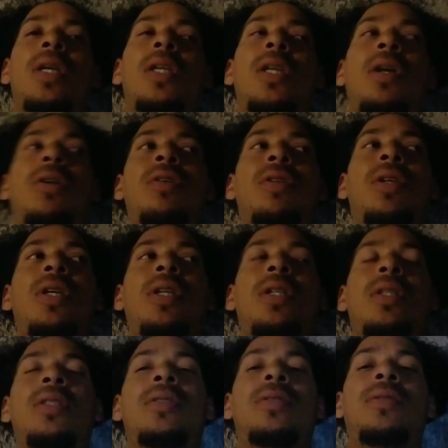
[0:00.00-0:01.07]

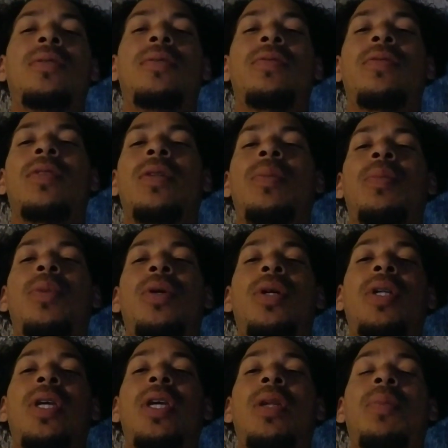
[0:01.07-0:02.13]
calculating from
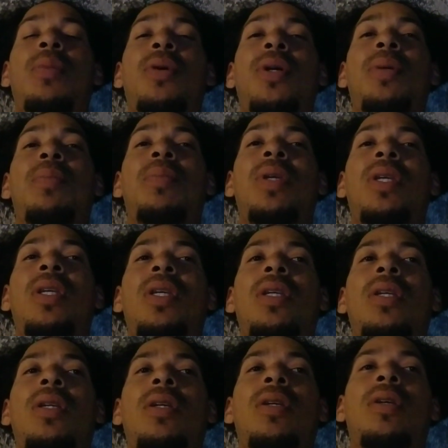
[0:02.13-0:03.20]
point A to point B,